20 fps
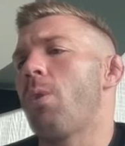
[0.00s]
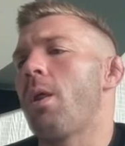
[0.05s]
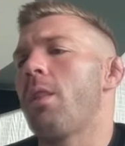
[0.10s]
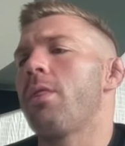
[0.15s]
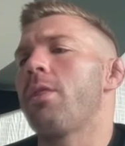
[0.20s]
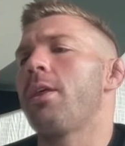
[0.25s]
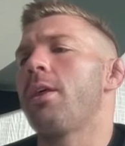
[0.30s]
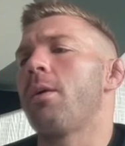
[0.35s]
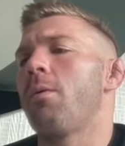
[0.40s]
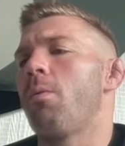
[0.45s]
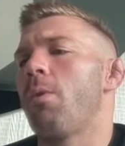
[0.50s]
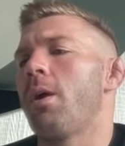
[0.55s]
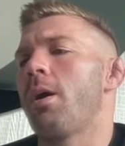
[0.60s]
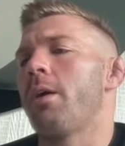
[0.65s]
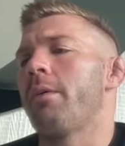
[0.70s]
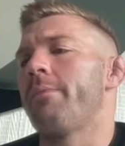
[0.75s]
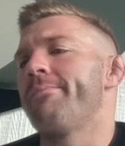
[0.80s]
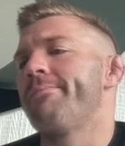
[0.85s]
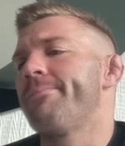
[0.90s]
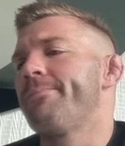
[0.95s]
one thing
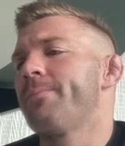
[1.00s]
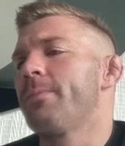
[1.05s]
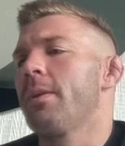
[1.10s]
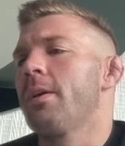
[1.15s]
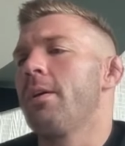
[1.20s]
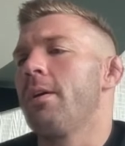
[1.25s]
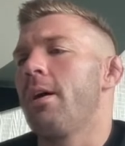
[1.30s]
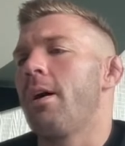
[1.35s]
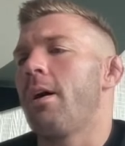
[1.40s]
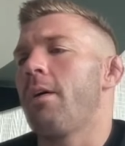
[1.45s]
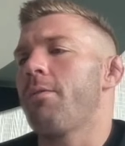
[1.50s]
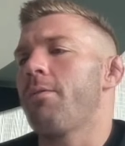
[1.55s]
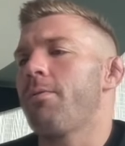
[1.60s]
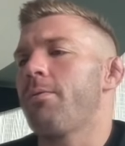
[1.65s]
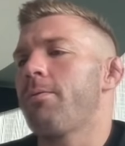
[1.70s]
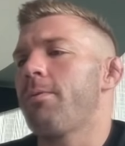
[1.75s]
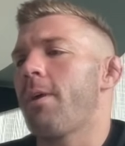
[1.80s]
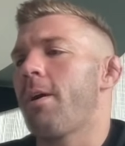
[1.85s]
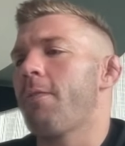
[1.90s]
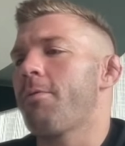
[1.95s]
where I
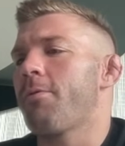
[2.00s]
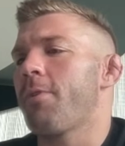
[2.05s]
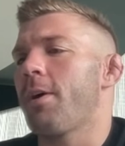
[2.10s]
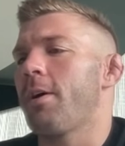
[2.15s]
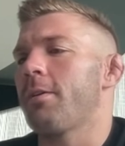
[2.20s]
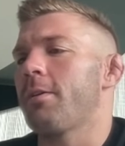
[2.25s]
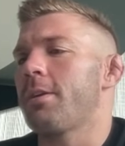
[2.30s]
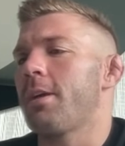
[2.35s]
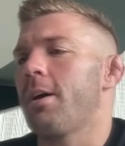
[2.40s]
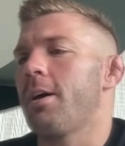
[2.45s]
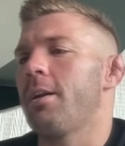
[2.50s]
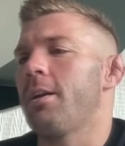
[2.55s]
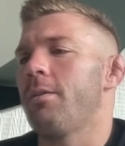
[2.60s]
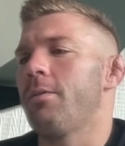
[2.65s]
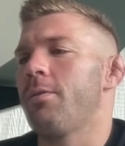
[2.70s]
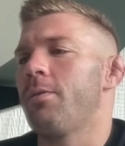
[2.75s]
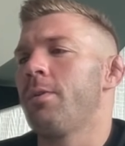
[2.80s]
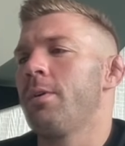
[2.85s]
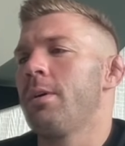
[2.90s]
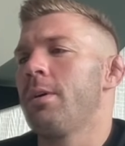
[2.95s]
felt kind
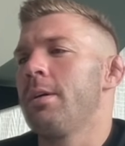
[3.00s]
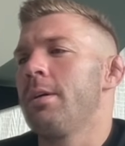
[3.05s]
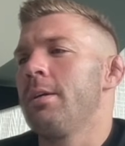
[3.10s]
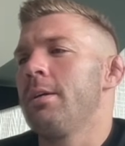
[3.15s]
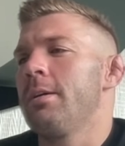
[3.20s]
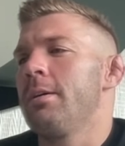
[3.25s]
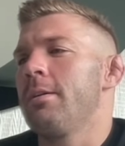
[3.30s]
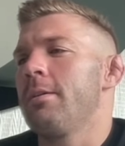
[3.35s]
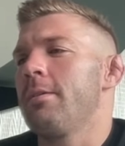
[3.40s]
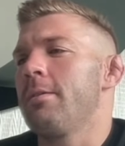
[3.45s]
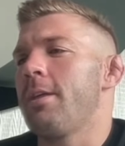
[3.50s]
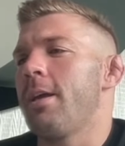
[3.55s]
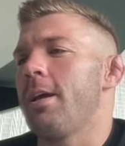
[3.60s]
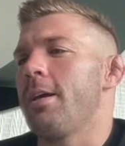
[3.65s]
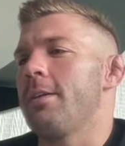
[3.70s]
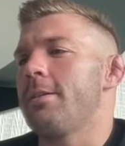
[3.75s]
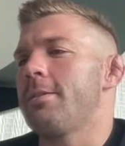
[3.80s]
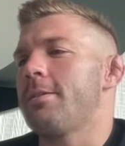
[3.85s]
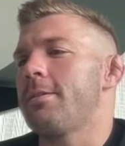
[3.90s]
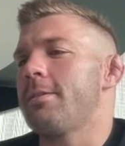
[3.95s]
of
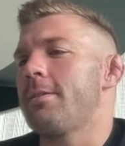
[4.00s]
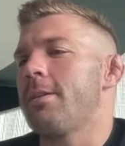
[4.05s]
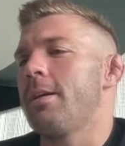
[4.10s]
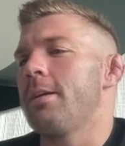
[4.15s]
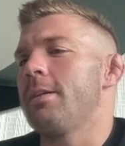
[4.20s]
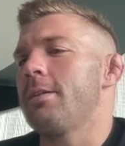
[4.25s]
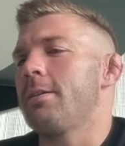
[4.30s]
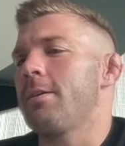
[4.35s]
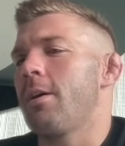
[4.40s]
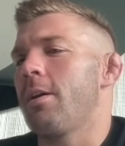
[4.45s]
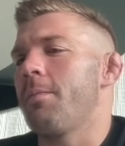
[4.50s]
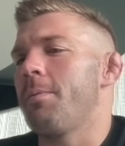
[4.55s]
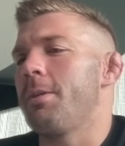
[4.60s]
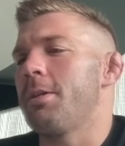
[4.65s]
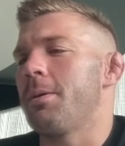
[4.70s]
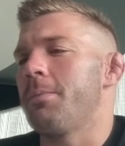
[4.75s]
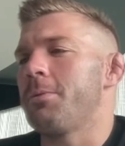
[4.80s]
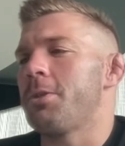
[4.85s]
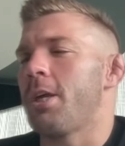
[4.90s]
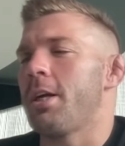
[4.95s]
there's got to be
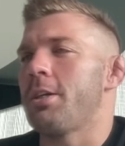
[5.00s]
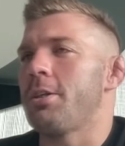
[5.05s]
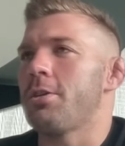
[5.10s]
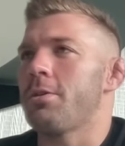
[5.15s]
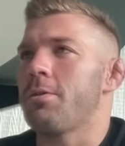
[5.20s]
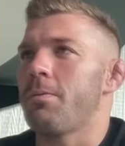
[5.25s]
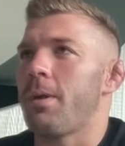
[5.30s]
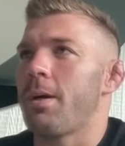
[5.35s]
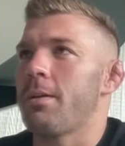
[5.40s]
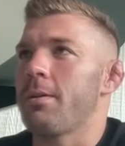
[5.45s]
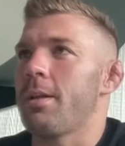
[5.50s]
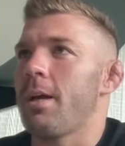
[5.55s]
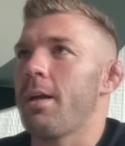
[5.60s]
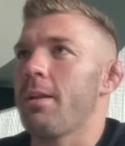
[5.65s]
some changes around